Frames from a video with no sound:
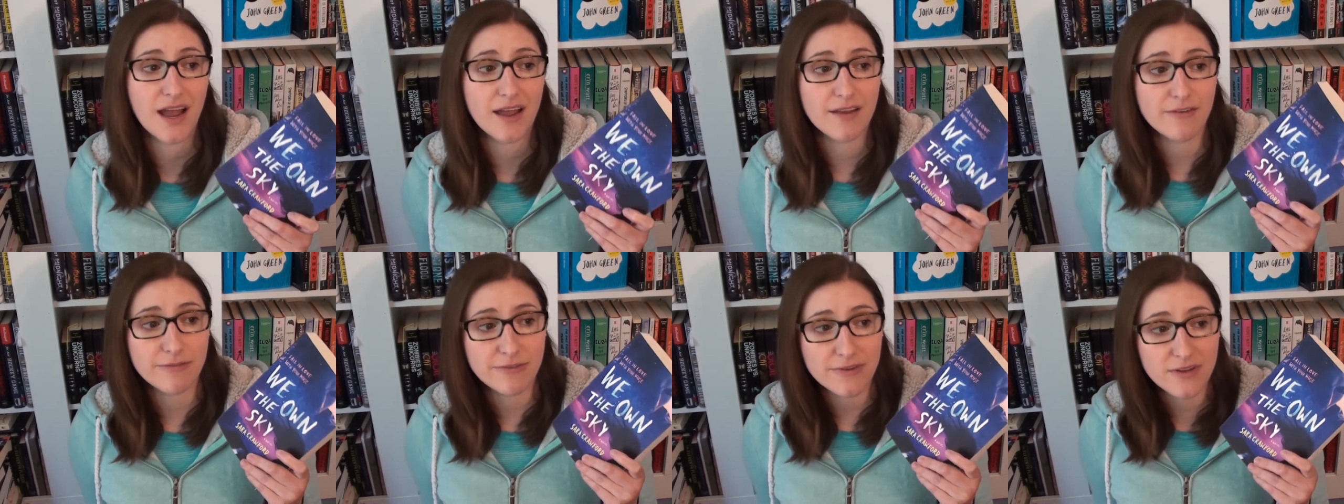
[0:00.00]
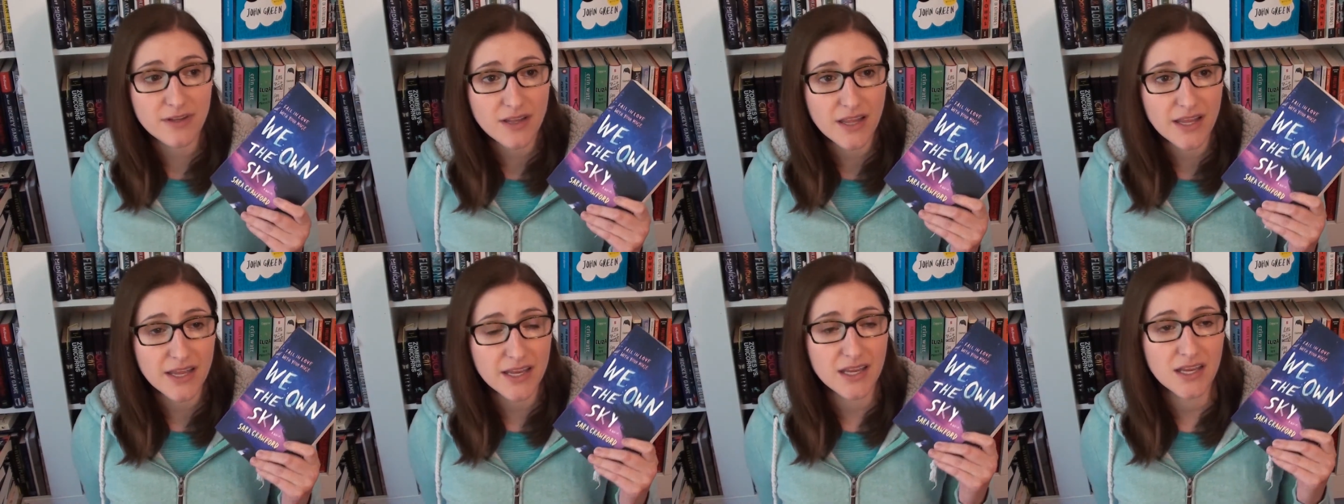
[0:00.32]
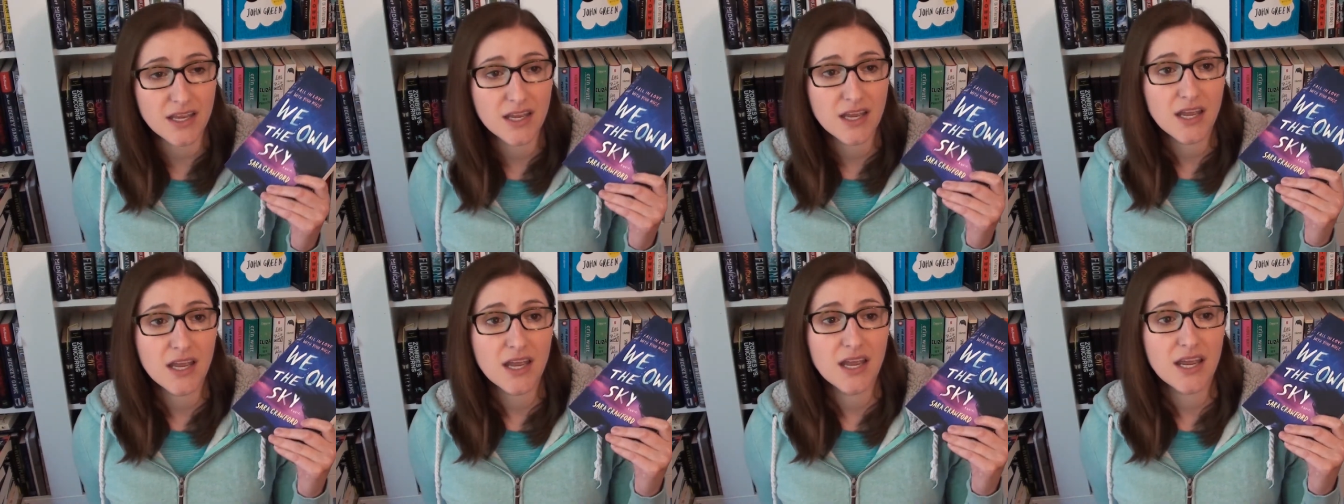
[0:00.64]
I feel
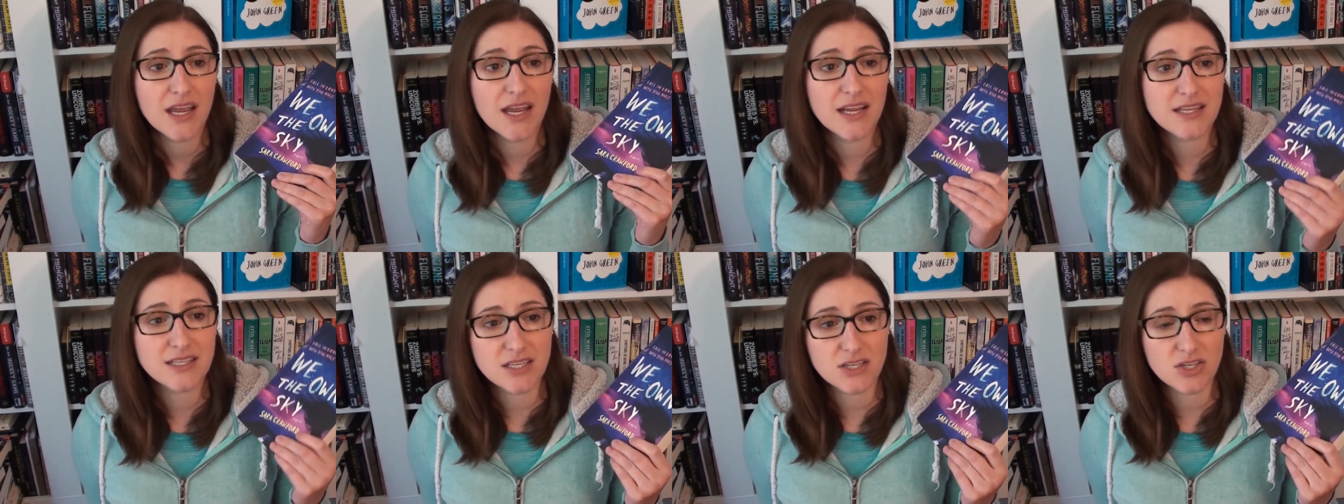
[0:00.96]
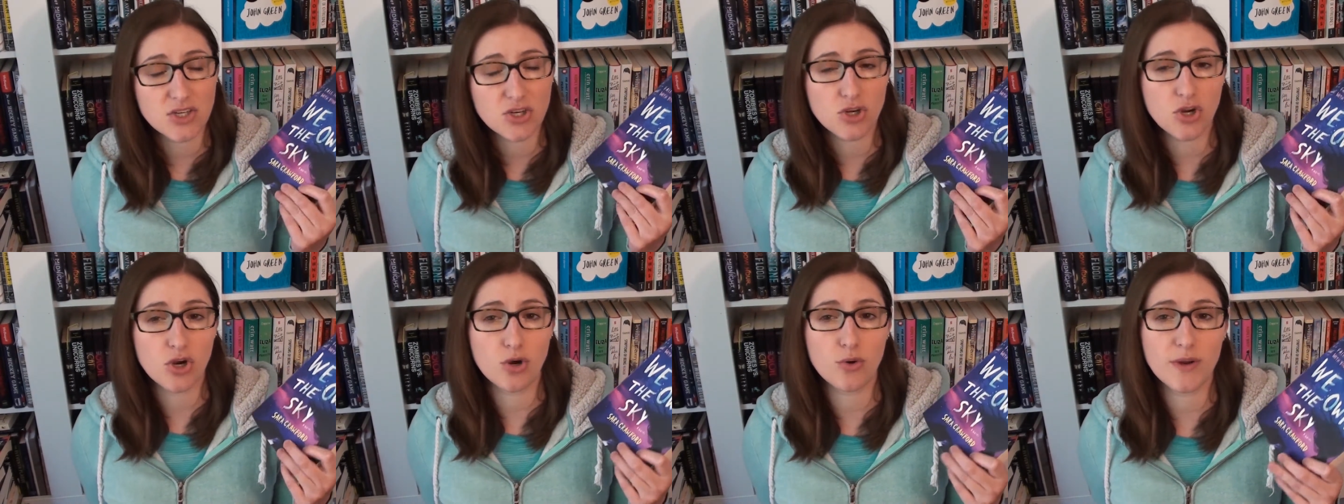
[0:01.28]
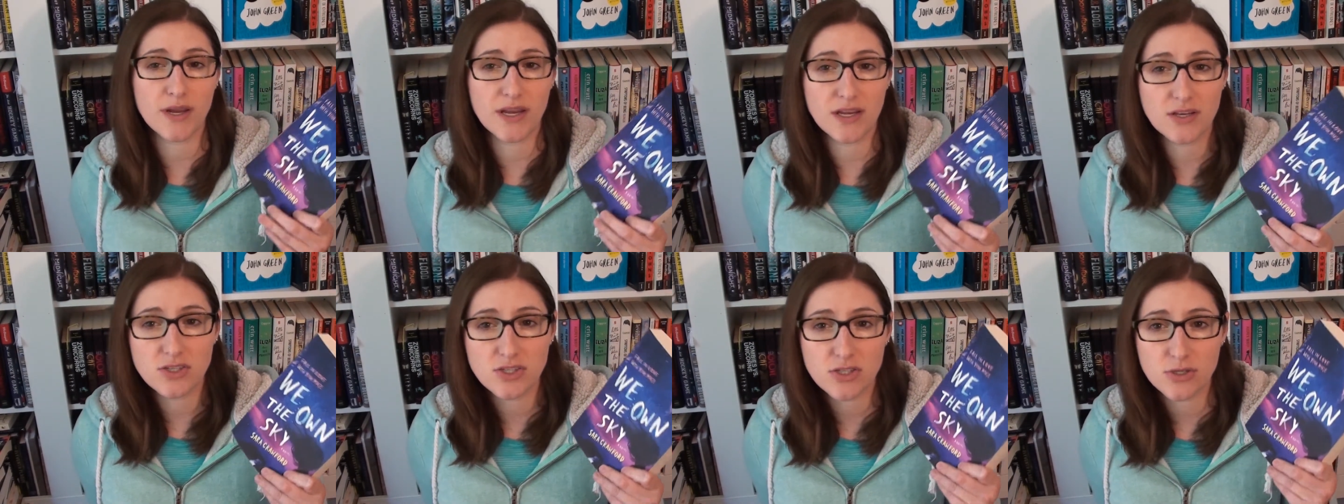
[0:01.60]
like it didn't go
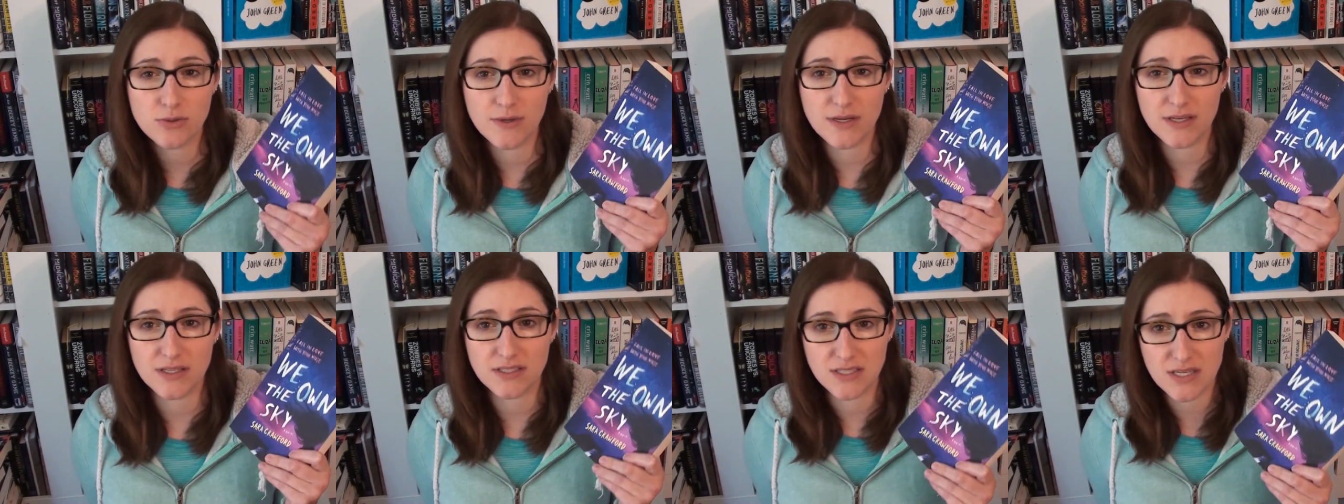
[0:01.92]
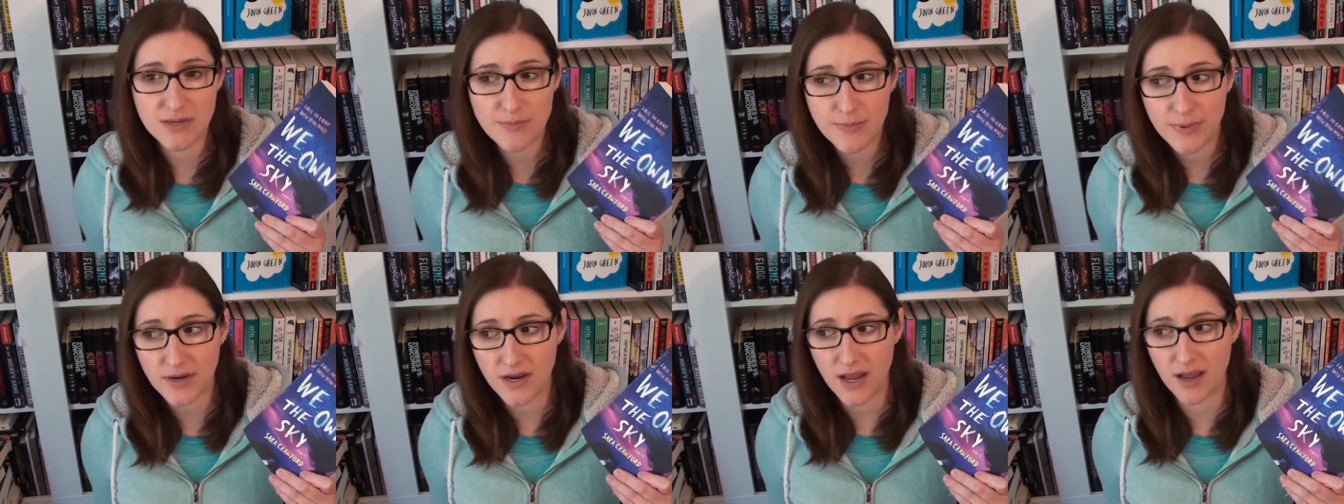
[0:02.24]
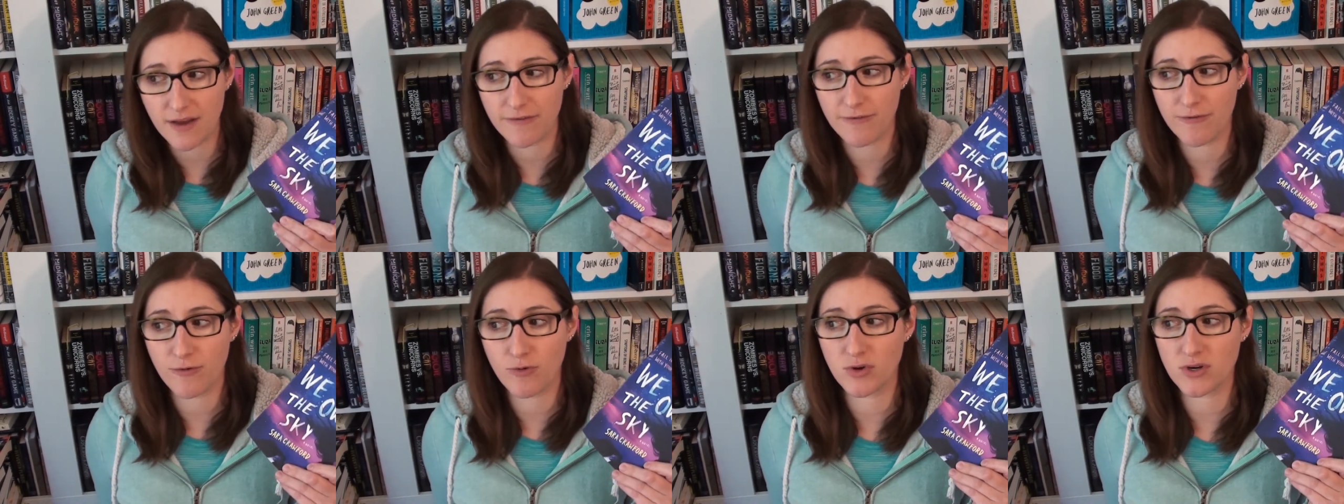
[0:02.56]
into it deep
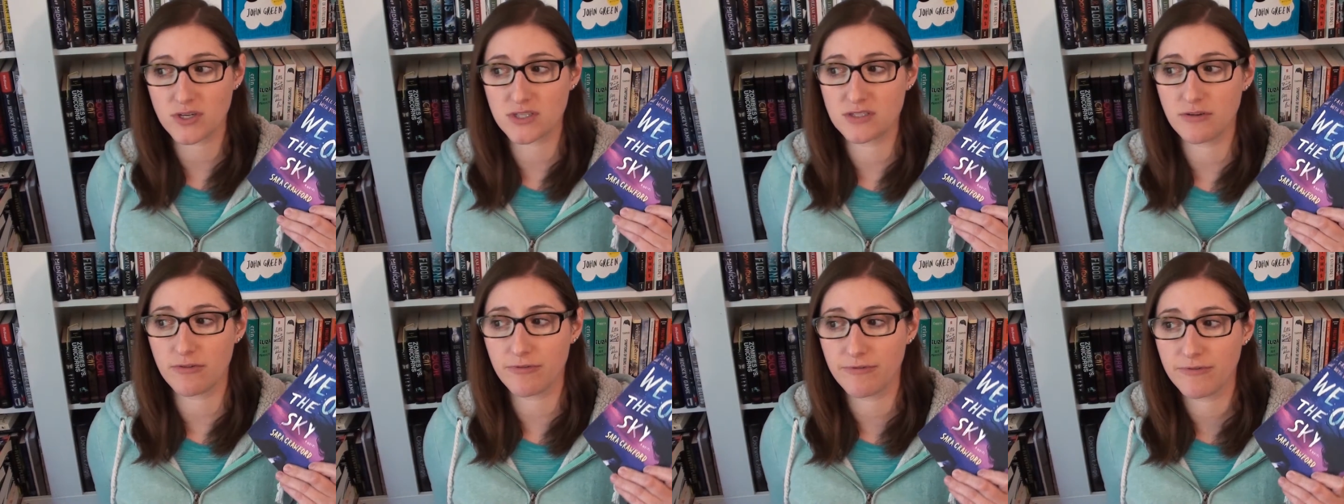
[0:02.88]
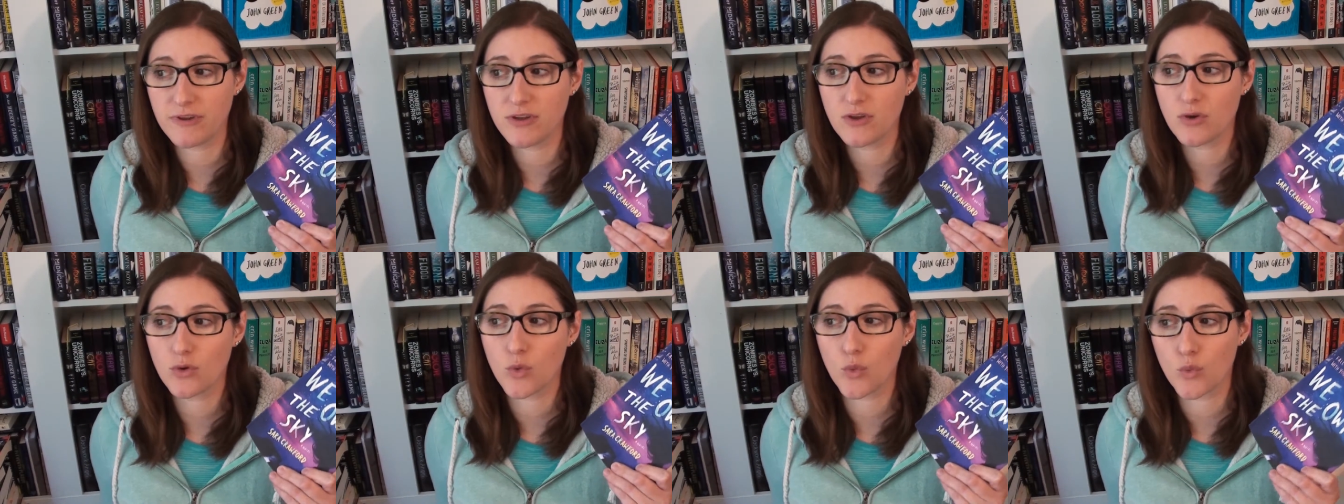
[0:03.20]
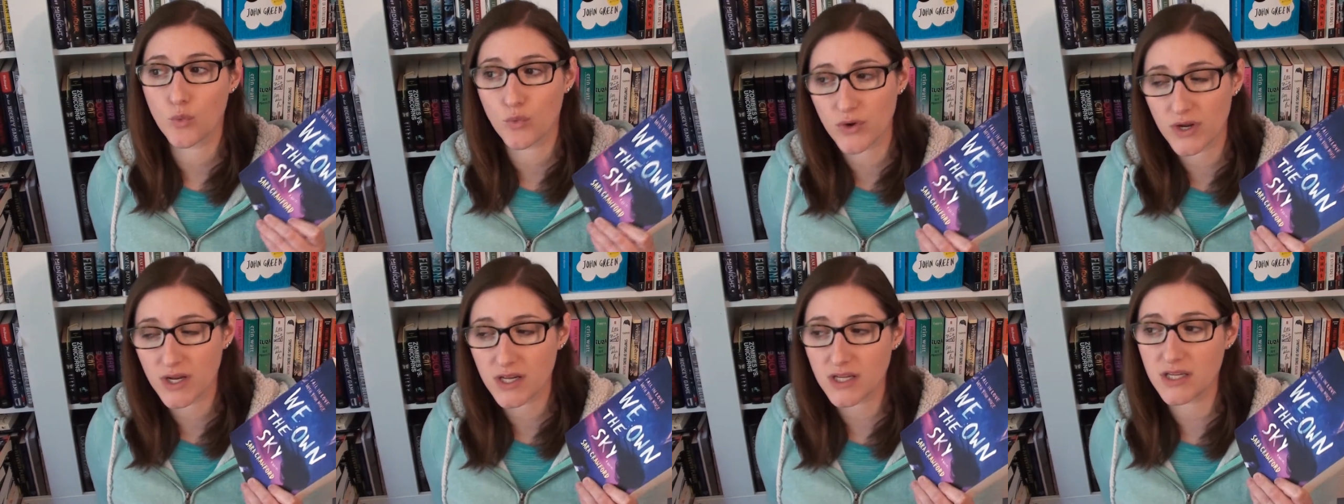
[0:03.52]
enough for it to feel
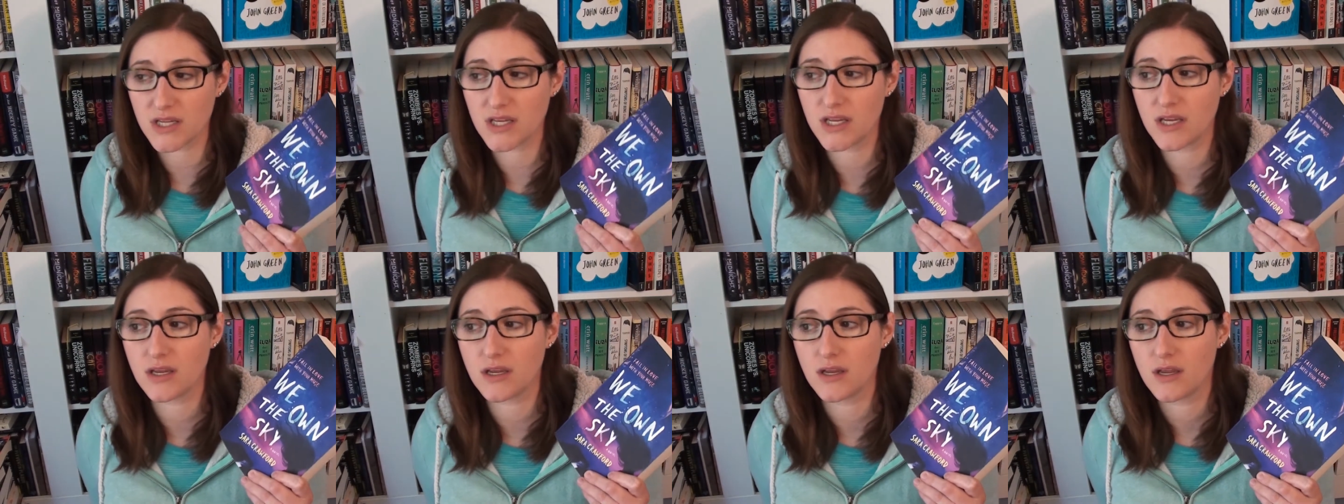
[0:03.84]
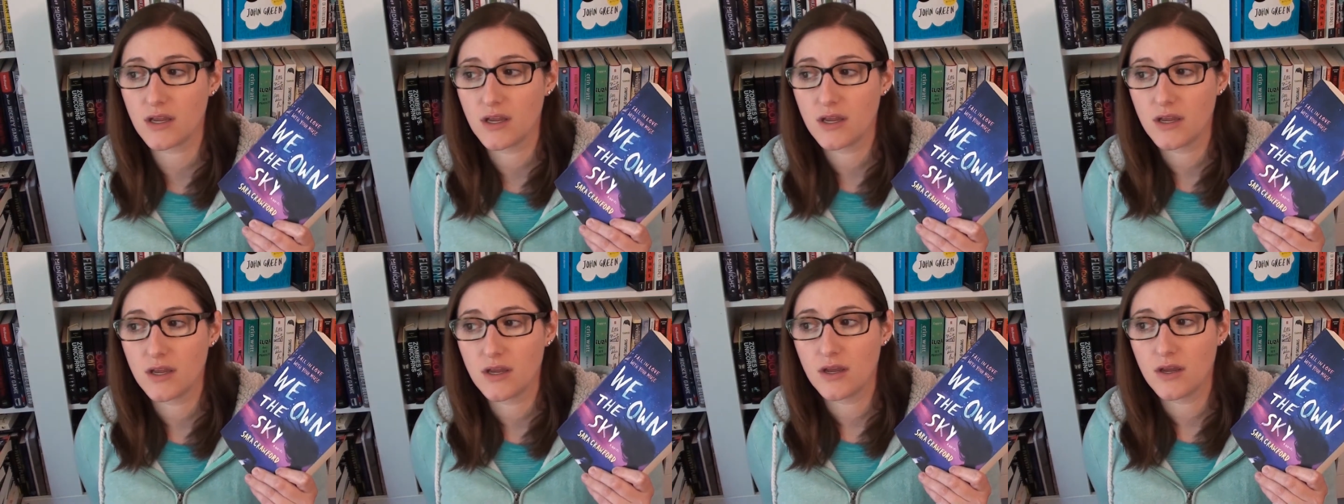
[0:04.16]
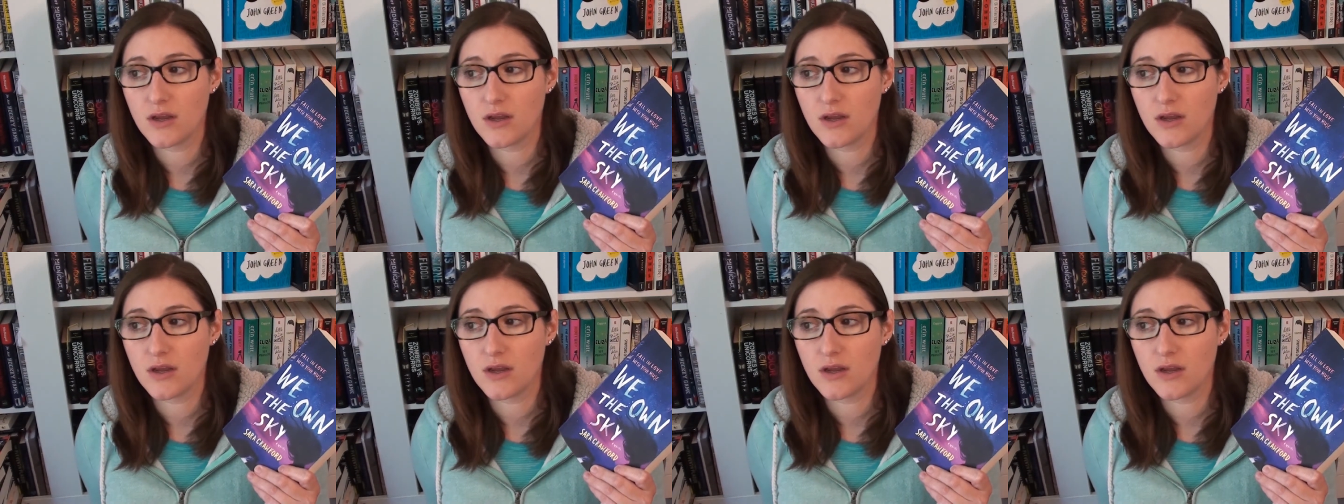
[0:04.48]
really